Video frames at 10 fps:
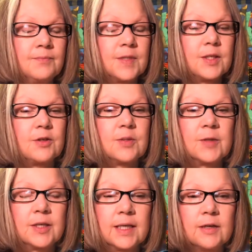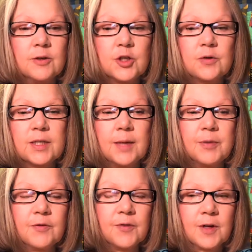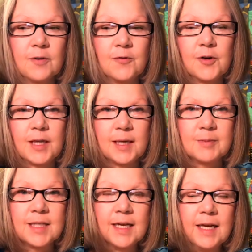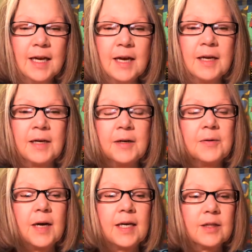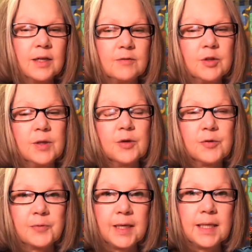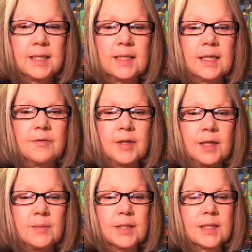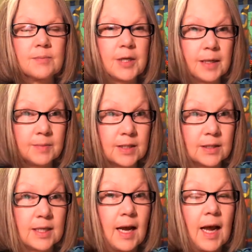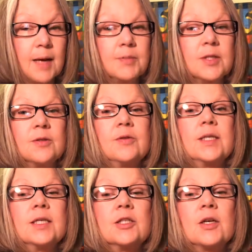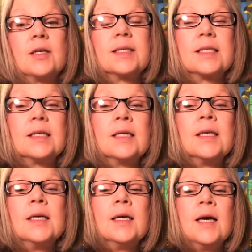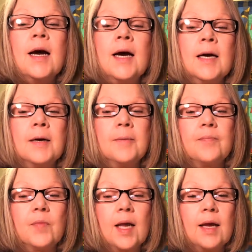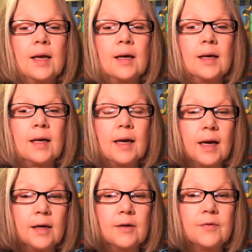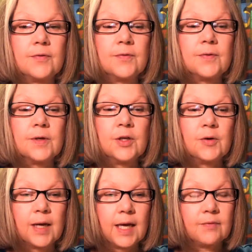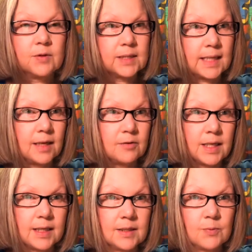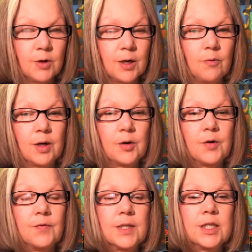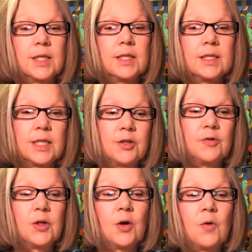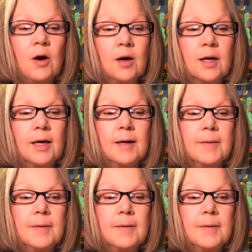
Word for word: Excuse me, I'll get all choked up and for, for clamped. I, you know I love doing all the readings and everything, but sometimes it's absolutely exhausting. Um, and I kind of you know I have those down days where I wonder if I should continue to go on.